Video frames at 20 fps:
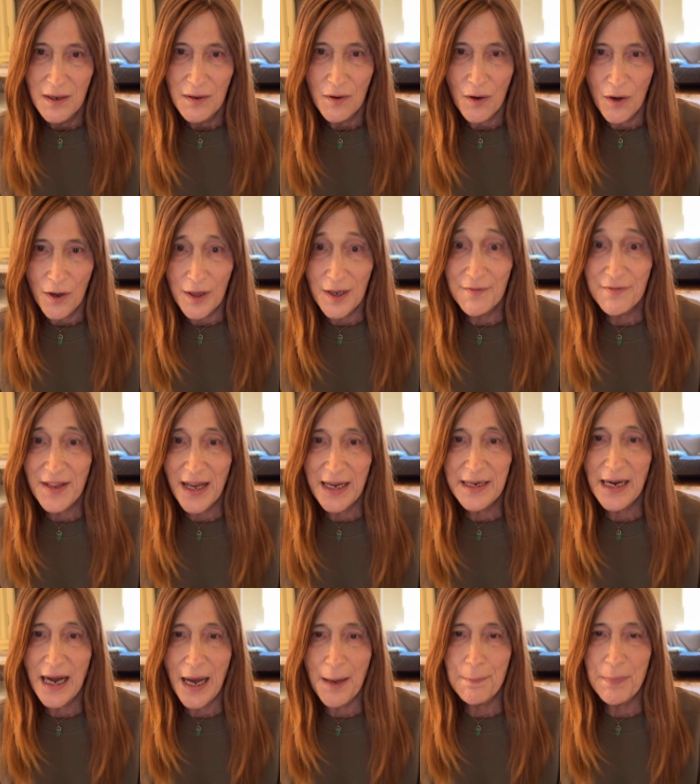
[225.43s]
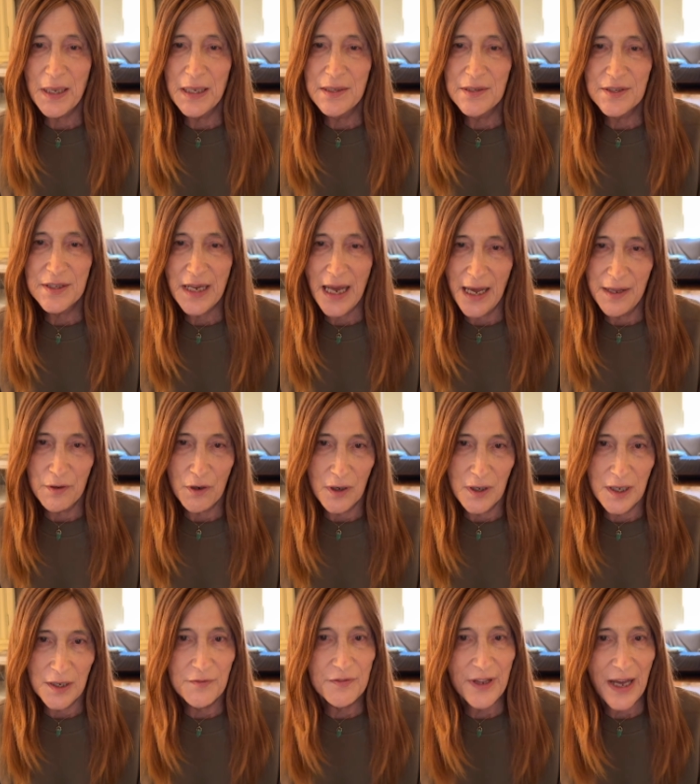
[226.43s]
All of that happens, and
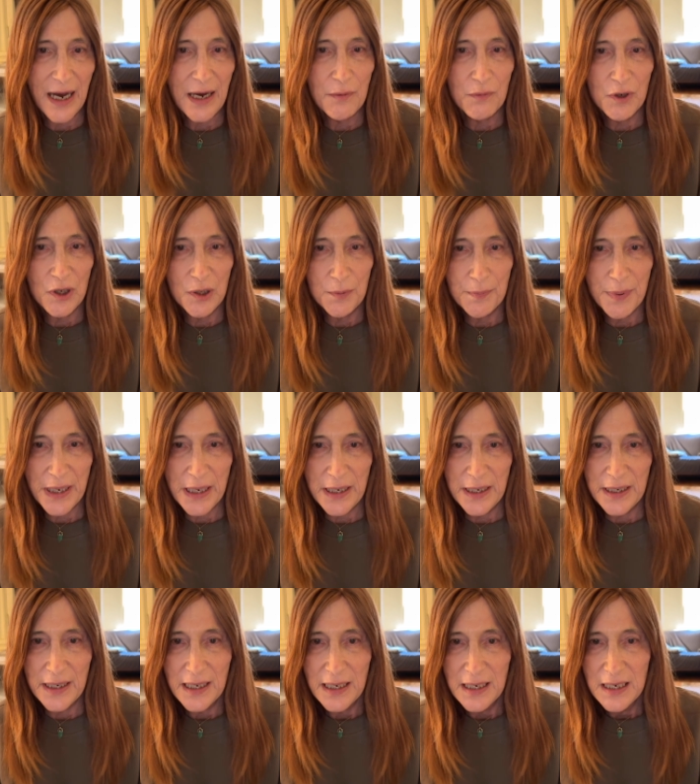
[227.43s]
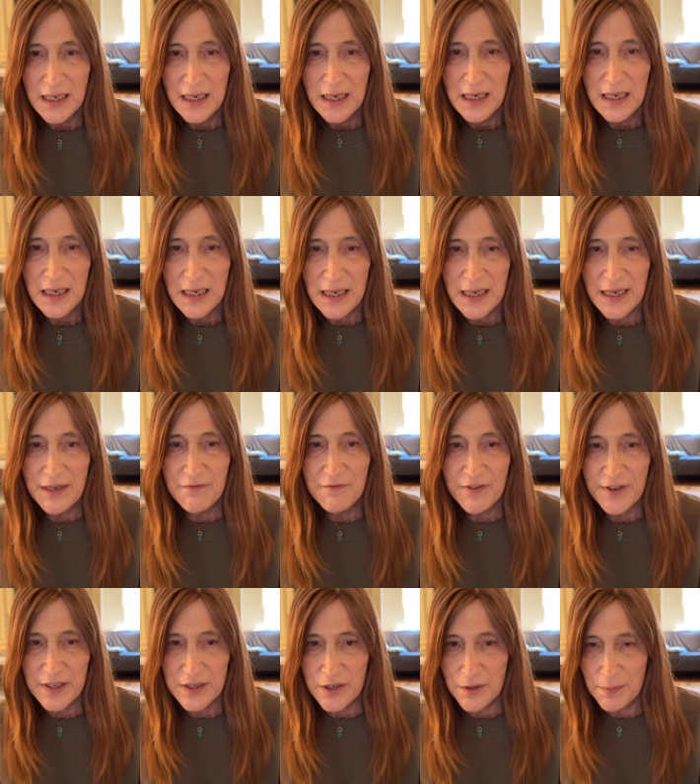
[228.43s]
all of that will be
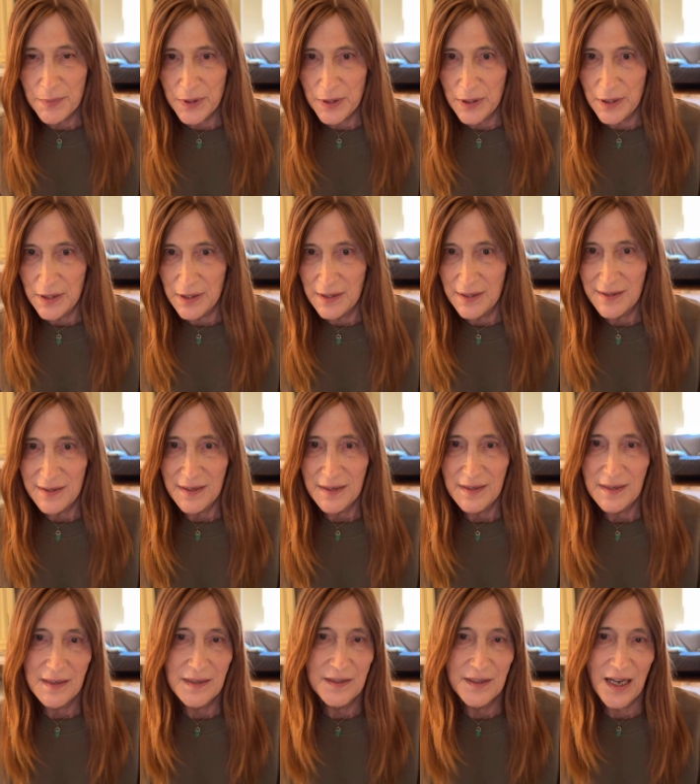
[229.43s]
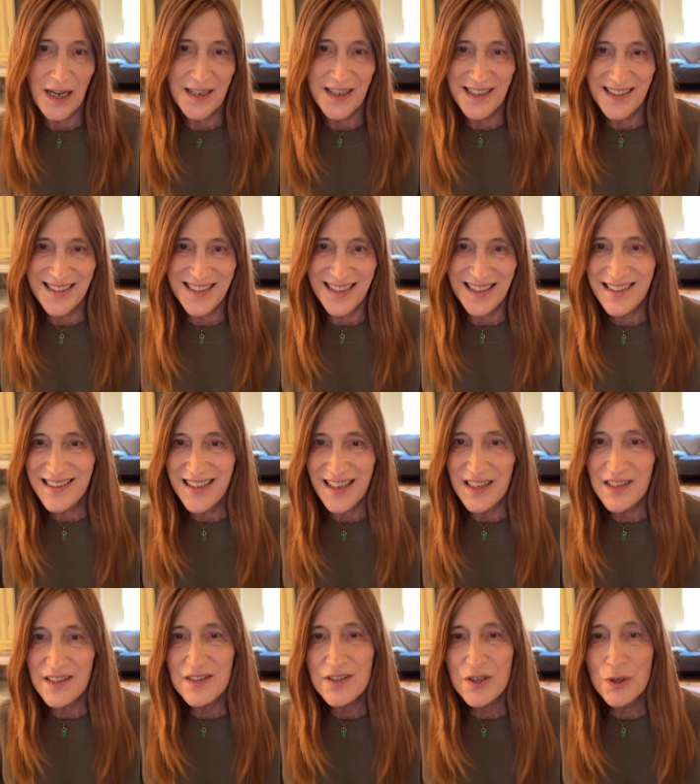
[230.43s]
invisible,
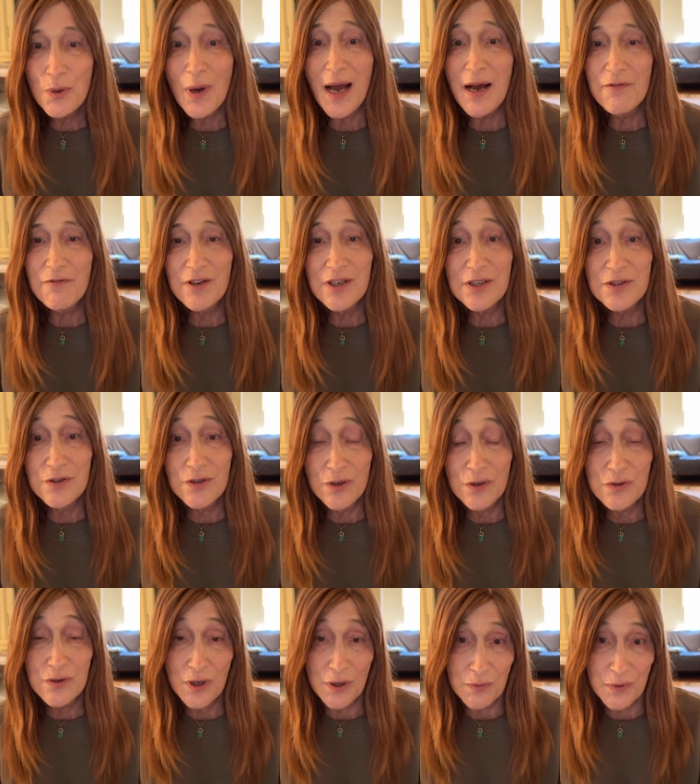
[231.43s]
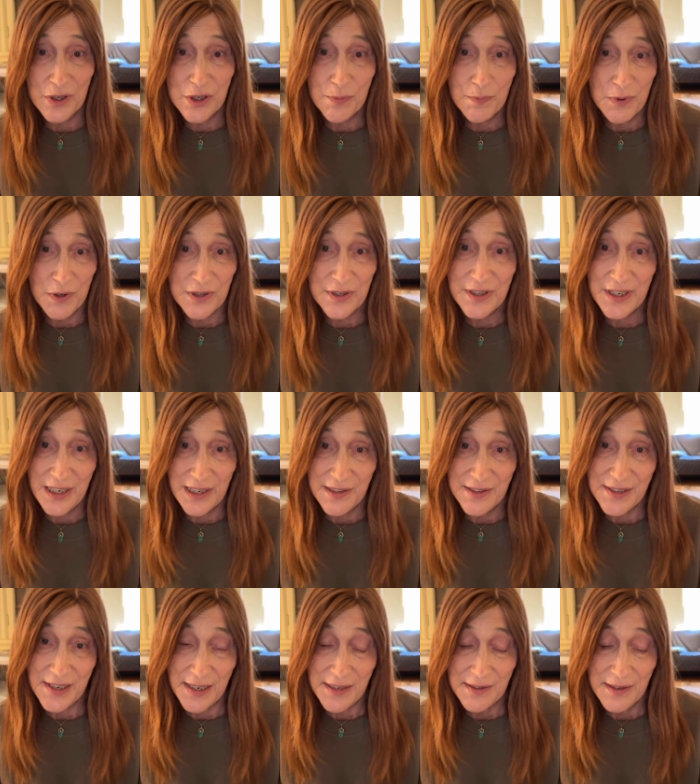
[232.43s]
non-existent to every sutra which
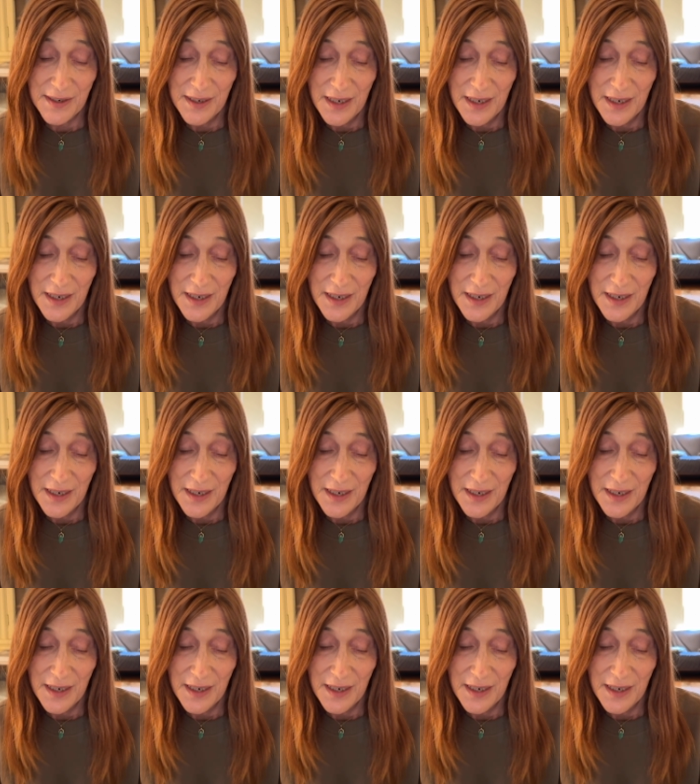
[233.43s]
precedes it.